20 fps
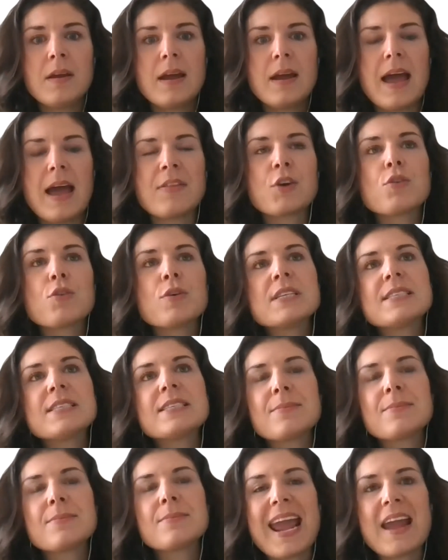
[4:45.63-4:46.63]
And the
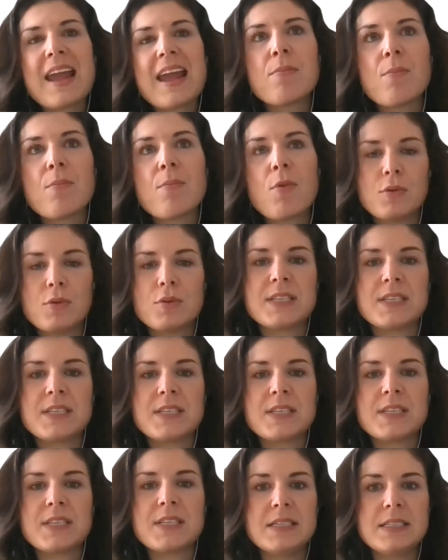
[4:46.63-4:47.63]
criticism came from all
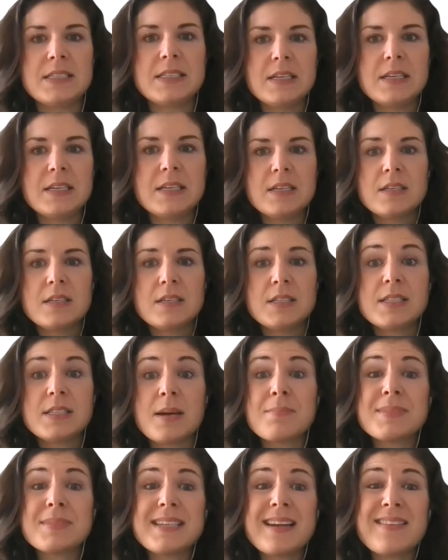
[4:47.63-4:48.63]
sides.
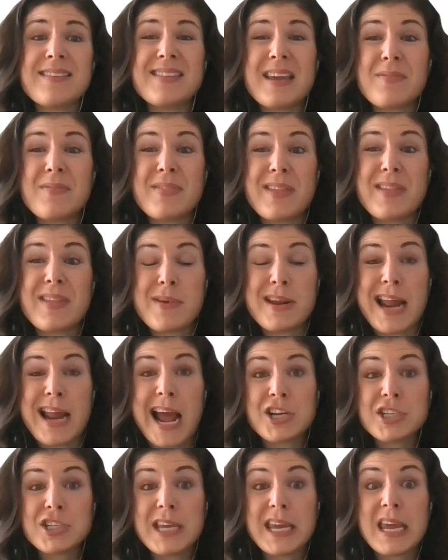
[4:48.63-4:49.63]
Some said that we'd
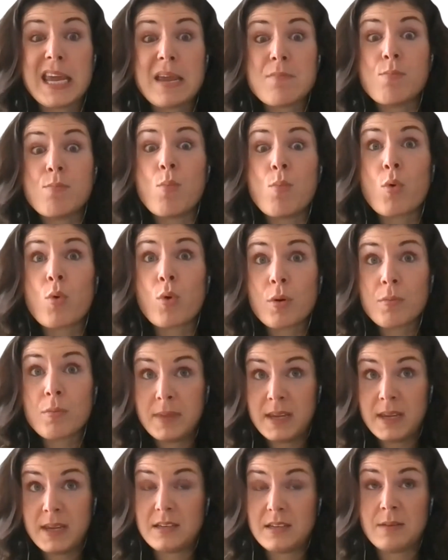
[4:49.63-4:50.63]
actually eat more
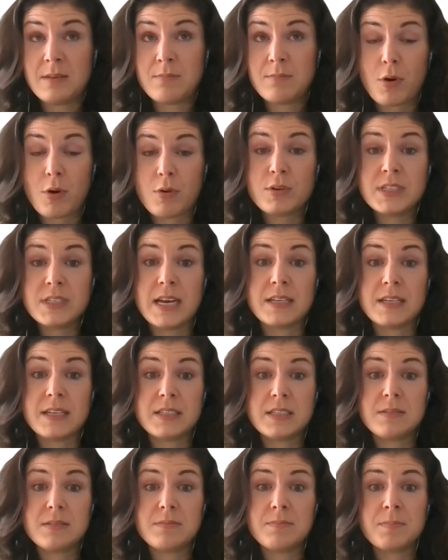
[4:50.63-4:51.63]
meat in
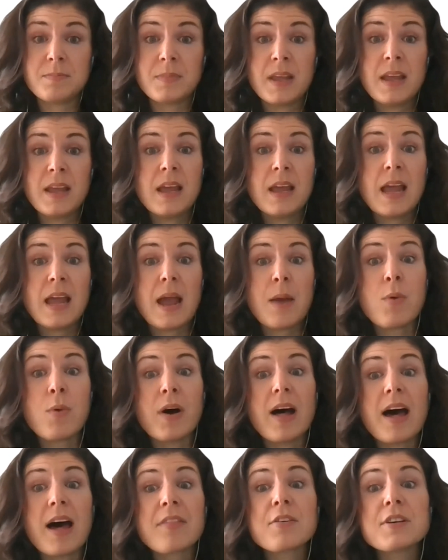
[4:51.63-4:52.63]
protest, while
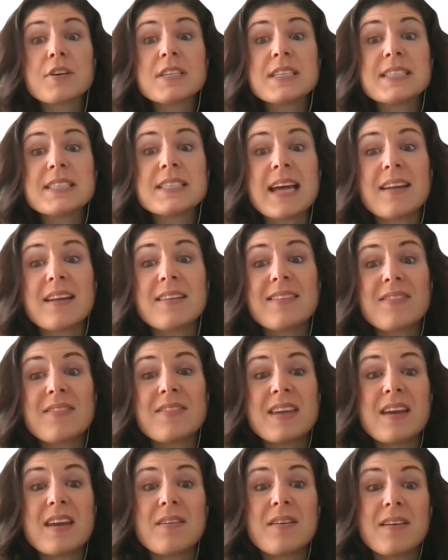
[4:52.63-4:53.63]
others said that
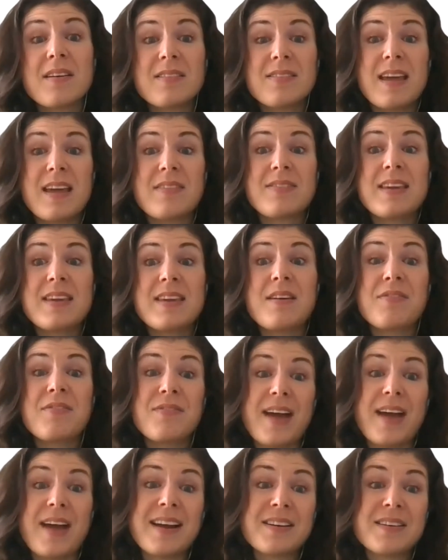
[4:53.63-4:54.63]
the
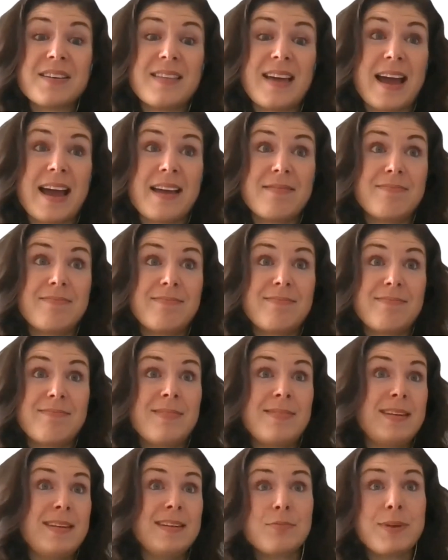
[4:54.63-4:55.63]
effect that
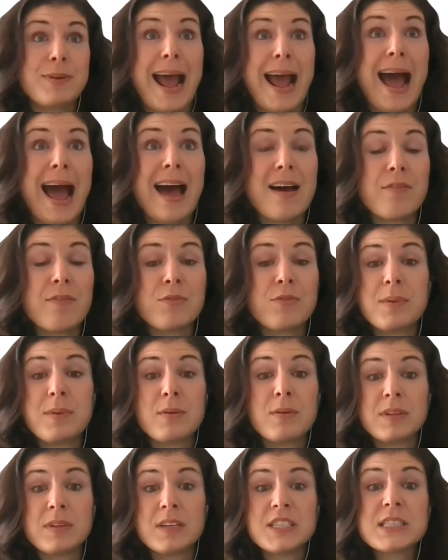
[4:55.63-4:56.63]
this would have would be
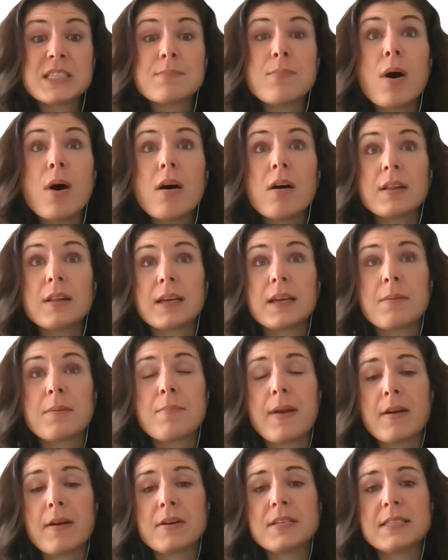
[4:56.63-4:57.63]
really small in
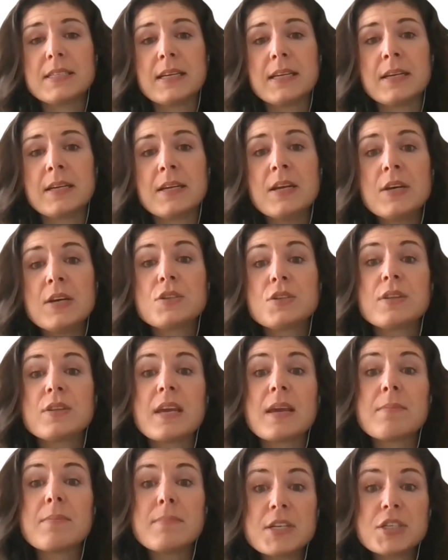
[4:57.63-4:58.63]
comparison to the
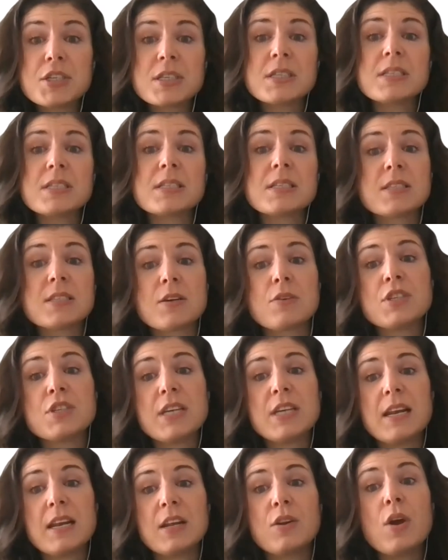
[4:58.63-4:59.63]
emissions
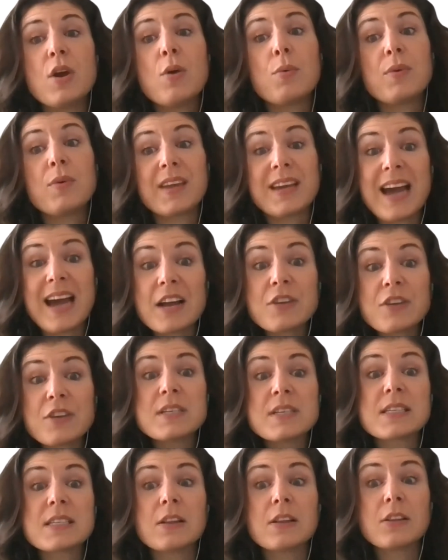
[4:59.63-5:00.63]
associated with the
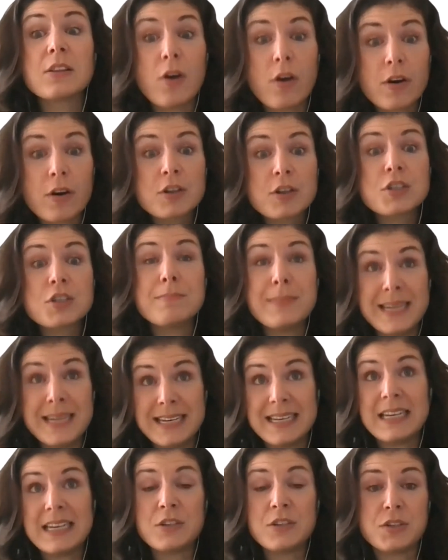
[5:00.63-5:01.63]
country's large meat
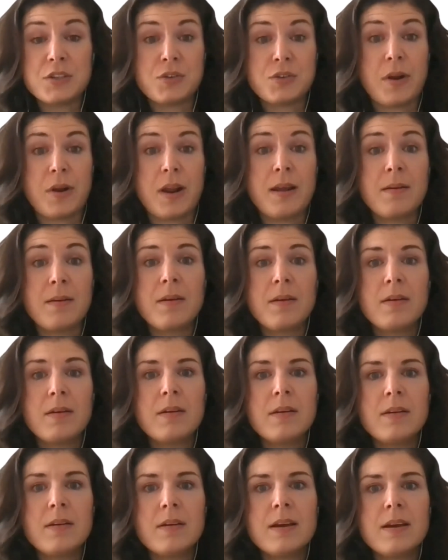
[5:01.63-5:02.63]
industry.
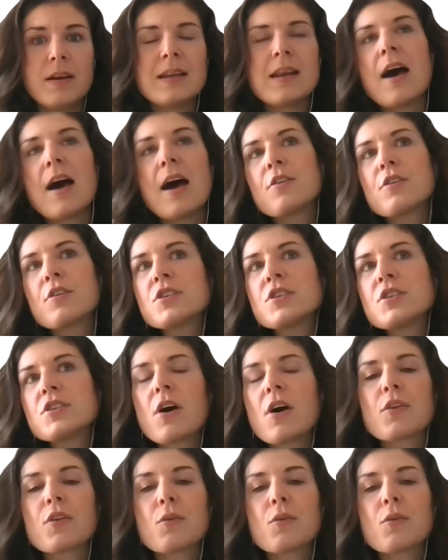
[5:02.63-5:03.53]
And others saw the